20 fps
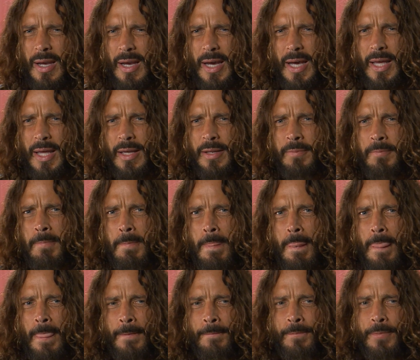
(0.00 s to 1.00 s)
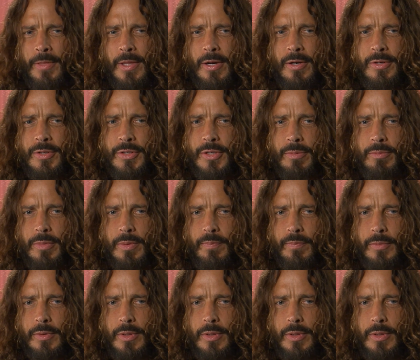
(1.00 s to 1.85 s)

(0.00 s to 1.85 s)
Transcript: and there's some